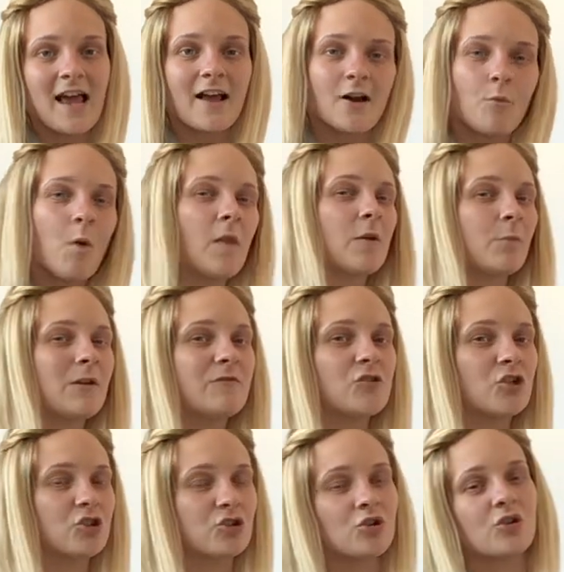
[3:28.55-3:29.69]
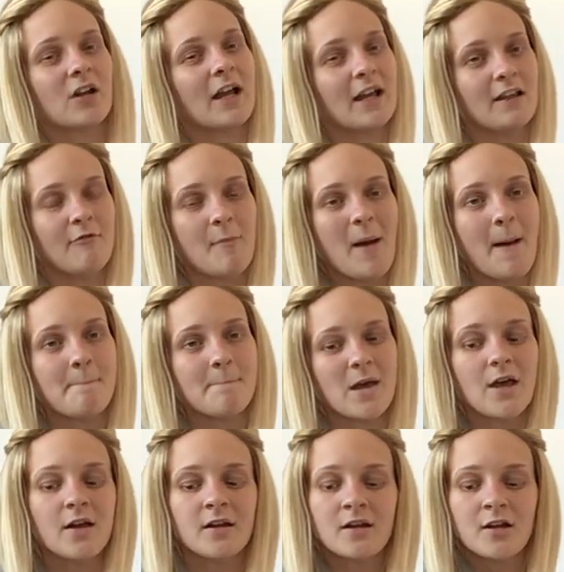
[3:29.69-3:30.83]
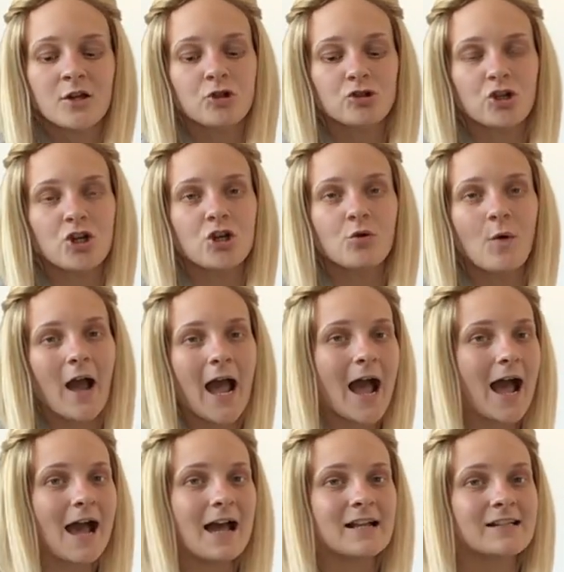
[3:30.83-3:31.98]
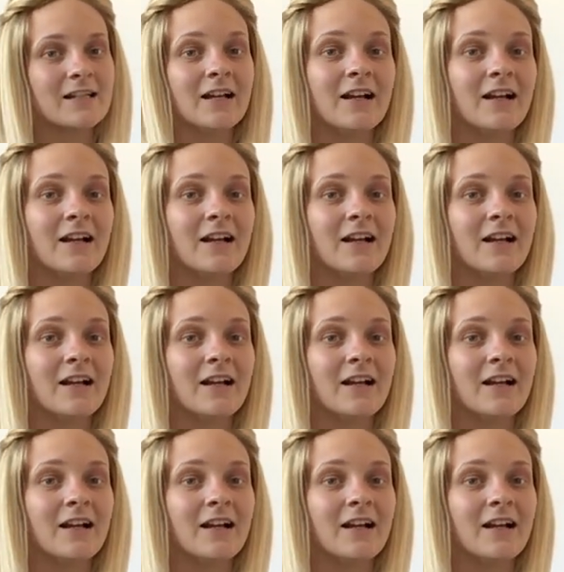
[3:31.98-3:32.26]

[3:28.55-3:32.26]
second one that we've just done? Can you remember? Two add